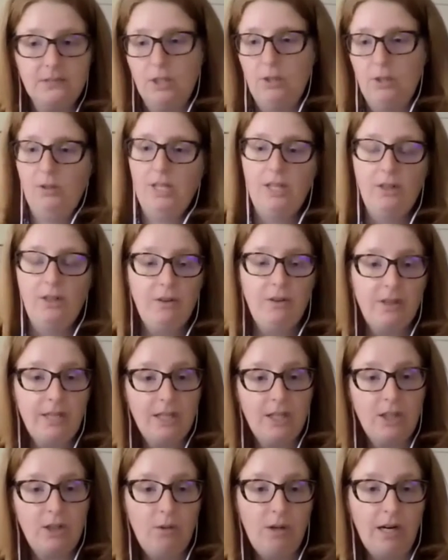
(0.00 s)
Who do you
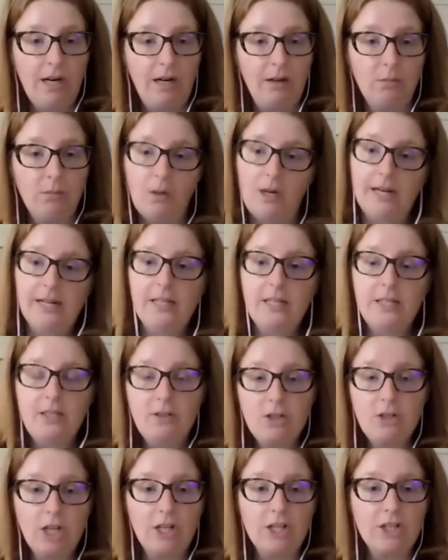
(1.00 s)
think you are? Why are you
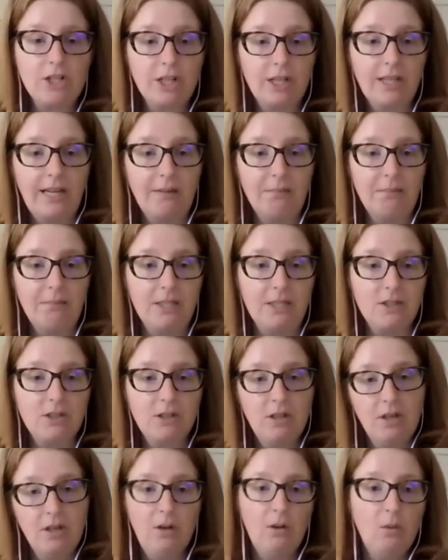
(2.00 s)
charging that much?
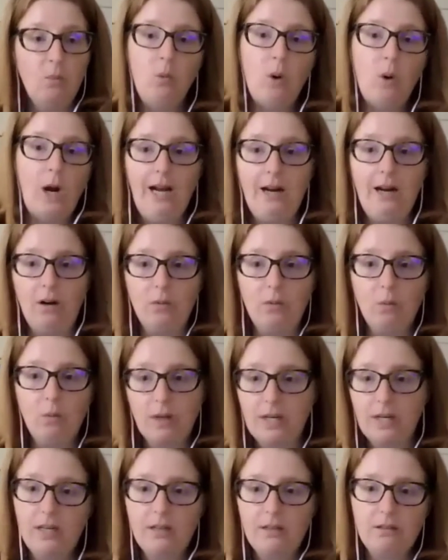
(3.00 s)
Wow,
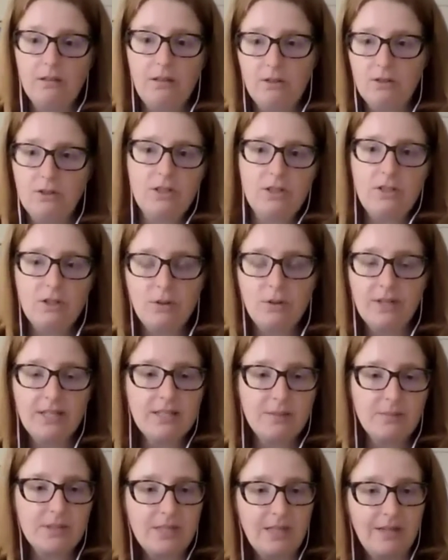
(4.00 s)
what you, you're just doing
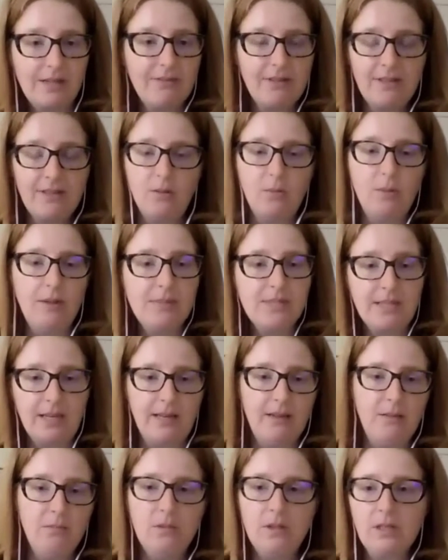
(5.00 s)
some stuff in a
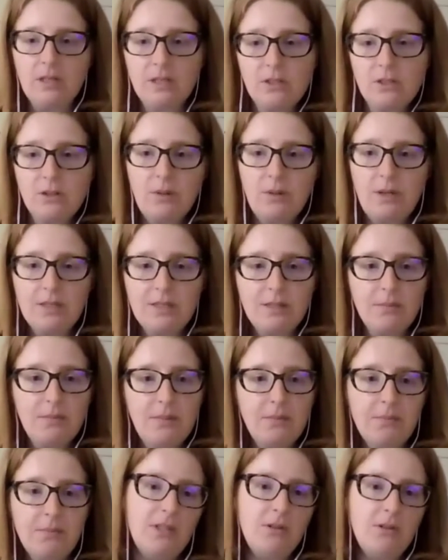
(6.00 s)
website. What could you
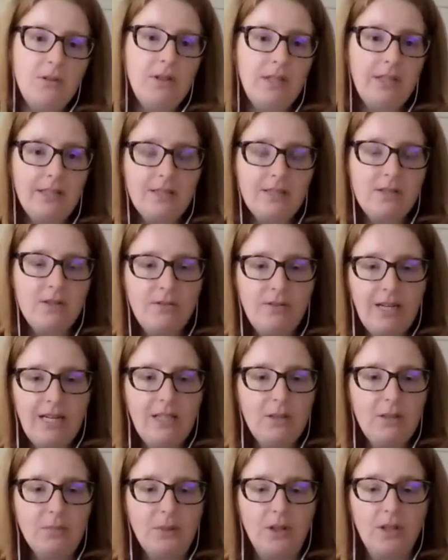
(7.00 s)
possibly be doing that's so
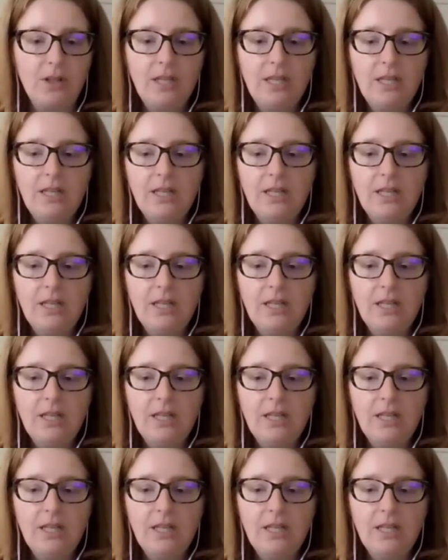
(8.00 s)
valuable?